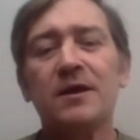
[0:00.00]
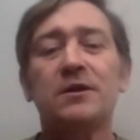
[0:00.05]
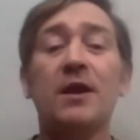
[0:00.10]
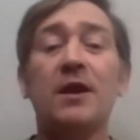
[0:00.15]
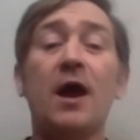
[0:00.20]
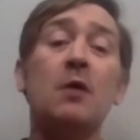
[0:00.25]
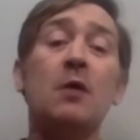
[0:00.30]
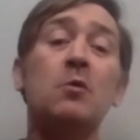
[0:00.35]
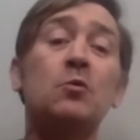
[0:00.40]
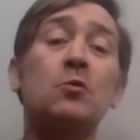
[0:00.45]

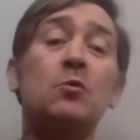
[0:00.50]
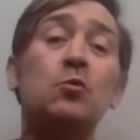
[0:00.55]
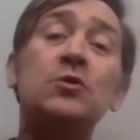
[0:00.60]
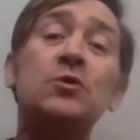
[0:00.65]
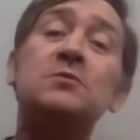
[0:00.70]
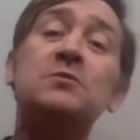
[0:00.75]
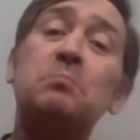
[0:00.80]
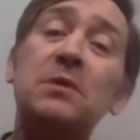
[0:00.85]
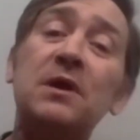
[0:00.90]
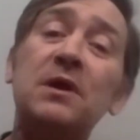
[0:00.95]
Now it
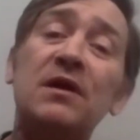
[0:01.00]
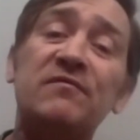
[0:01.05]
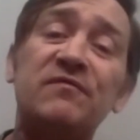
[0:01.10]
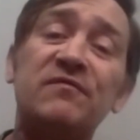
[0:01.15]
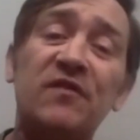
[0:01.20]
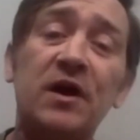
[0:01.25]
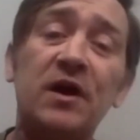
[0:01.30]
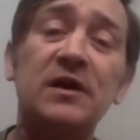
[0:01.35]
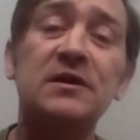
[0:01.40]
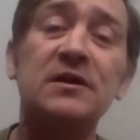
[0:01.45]
would be a
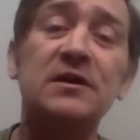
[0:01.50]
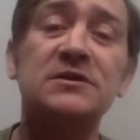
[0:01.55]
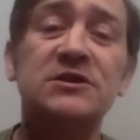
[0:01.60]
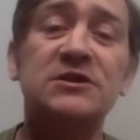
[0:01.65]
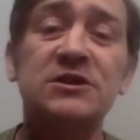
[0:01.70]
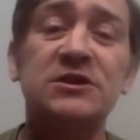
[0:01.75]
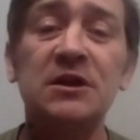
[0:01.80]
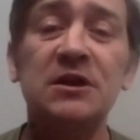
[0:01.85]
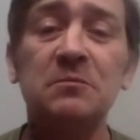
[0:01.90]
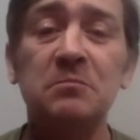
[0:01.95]
violent
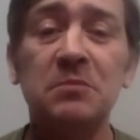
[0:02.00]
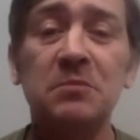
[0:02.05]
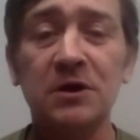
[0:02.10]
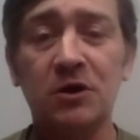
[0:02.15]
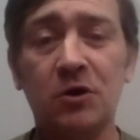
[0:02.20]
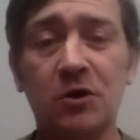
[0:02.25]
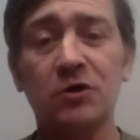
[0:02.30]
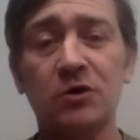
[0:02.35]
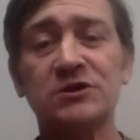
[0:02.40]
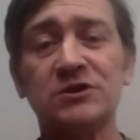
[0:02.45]
scene
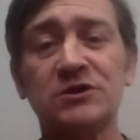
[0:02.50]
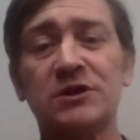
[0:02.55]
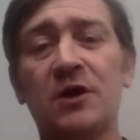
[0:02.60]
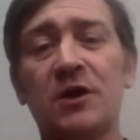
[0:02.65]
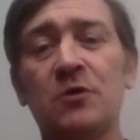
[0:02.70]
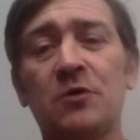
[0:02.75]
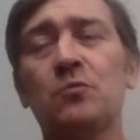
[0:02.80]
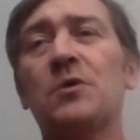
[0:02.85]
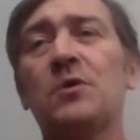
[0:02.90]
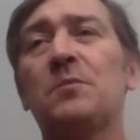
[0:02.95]
because
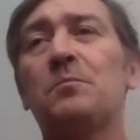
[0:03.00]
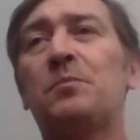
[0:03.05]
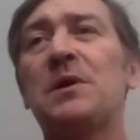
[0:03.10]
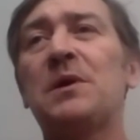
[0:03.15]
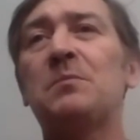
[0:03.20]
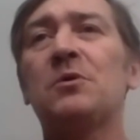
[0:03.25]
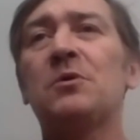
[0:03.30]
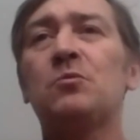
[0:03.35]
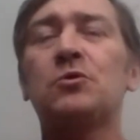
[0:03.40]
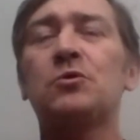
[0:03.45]
uh,
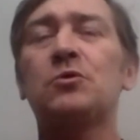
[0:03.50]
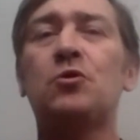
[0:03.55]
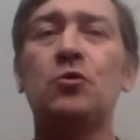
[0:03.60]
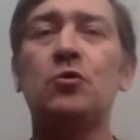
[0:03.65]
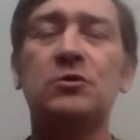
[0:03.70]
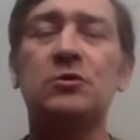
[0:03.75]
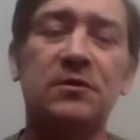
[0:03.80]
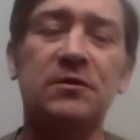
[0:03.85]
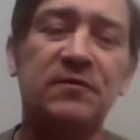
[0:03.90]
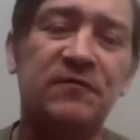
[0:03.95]
people would
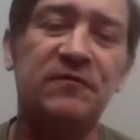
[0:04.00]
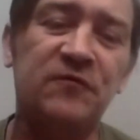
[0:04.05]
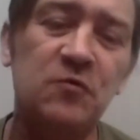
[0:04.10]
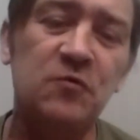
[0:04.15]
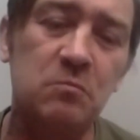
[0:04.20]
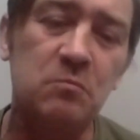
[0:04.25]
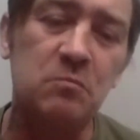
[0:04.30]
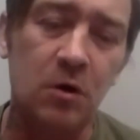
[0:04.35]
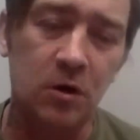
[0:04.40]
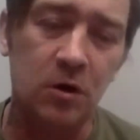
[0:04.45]
go to the
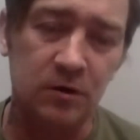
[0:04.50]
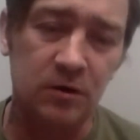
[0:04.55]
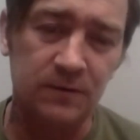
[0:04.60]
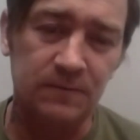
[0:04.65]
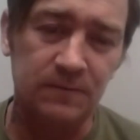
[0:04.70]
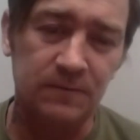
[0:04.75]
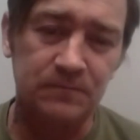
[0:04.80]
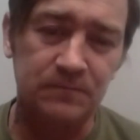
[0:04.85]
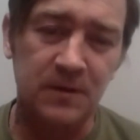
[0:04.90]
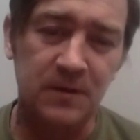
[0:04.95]
football,
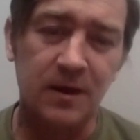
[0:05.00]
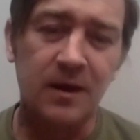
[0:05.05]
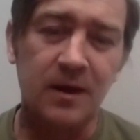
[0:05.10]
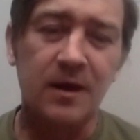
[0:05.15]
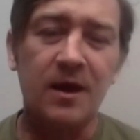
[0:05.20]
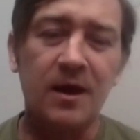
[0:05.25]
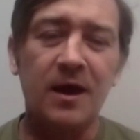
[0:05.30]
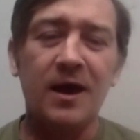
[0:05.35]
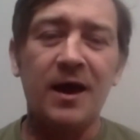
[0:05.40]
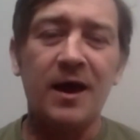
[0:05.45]

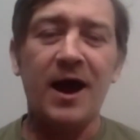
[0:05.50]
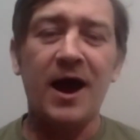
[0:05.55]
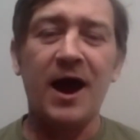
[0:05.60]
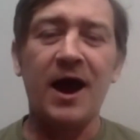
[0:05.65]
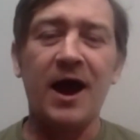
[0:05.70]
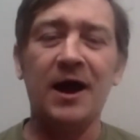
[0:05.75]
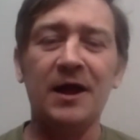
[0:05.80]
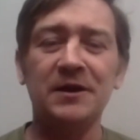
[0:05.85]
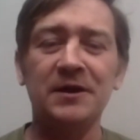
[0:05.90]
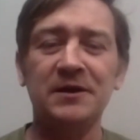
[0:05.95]

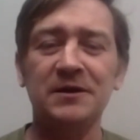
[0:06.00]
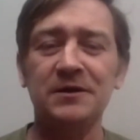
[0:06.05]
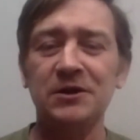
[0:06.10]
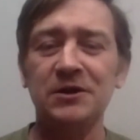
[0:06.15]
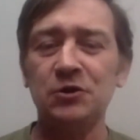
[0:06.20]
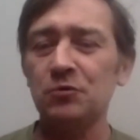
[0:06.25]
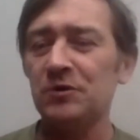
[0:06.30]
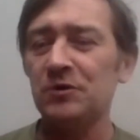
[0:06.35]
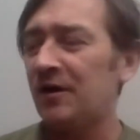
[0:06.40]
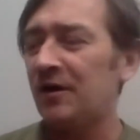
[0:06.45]
and
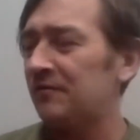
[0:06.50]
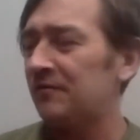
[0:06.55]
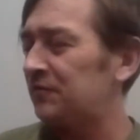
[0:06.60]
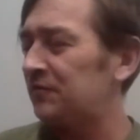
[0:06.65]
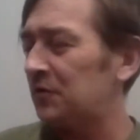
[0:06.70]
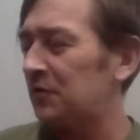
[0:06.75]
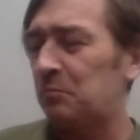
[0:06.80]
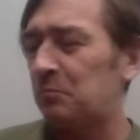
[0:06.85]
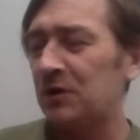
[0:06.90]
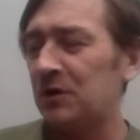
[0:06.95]
you would have
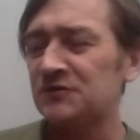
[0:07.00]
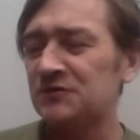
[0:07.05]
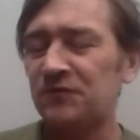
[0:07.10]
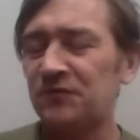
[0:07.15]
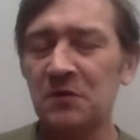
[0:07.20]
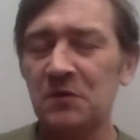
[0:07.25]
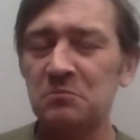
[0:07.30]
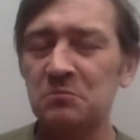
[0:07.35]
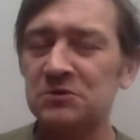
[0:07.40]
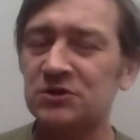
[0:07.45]
your best
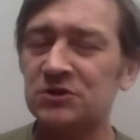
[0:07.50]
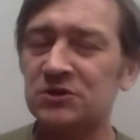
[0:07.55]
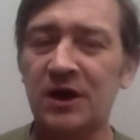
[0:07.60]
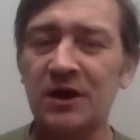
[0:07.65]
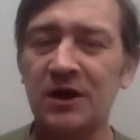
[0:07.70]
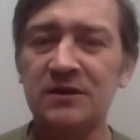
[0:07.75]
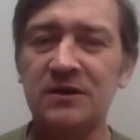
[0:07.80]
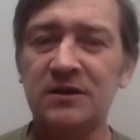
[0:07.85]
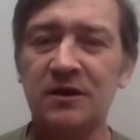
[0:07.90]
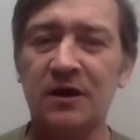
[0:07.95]
friend
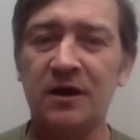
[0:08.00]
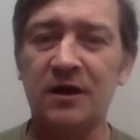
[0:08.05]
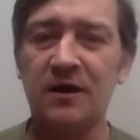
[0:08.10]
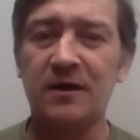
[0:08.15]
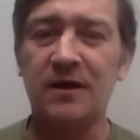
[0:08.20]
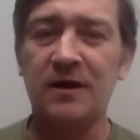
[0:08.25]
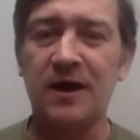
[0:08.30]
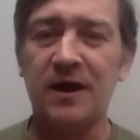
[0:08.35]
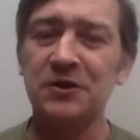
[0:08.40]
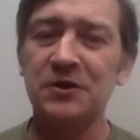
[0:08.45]
beside you
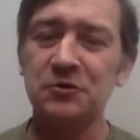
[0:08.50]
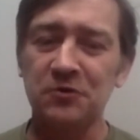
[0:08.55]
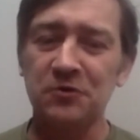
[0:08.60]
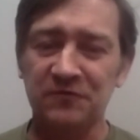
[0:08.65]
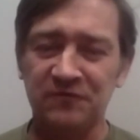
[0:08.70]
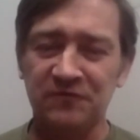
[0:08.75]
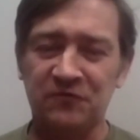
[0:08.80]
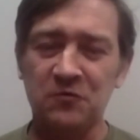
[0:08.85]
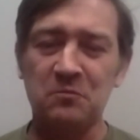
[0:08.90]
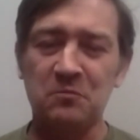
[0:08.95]
and your
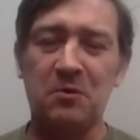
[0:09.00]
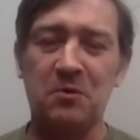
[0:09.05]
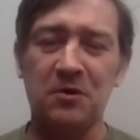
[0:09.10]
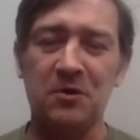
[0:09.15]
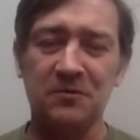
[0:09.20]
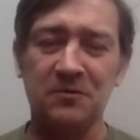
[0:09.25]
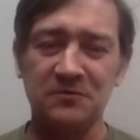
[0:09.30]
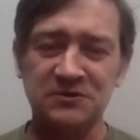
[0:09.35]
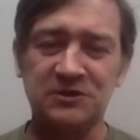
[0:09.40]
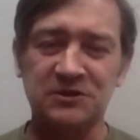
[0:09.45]

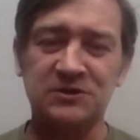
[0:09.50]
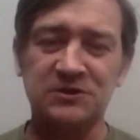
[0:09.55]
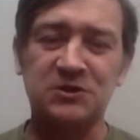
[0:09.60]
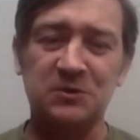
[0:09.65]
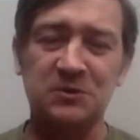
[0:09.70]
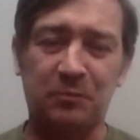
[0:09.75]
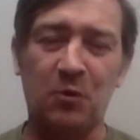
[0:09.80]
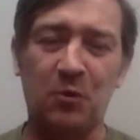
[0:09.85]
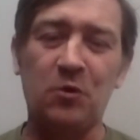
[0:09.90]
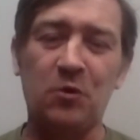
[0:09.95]
football
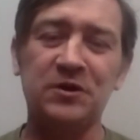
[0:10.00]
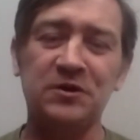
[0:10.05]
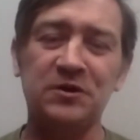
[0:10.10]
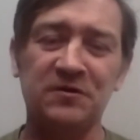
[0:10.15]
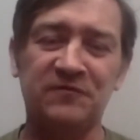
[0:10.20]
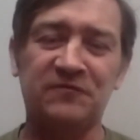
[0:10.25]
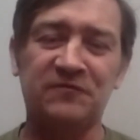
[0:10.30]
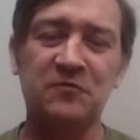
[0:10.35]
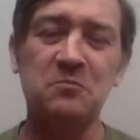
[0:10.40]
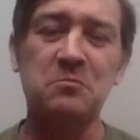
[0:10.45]
supporting
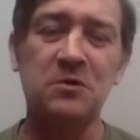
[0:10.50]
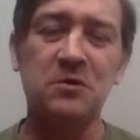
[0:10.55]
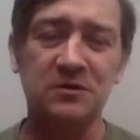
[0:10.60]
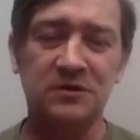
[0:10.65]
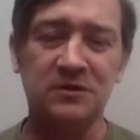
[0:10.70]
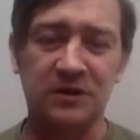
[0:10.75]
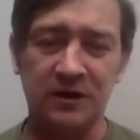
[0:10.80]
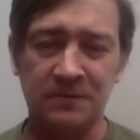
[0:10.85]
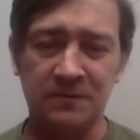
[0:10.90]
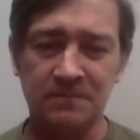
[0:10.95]
your football
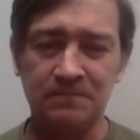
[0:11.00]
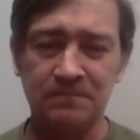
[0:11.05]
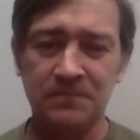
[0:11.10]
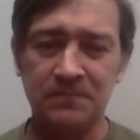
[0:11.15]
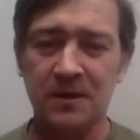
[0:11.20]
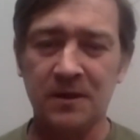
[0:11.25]
team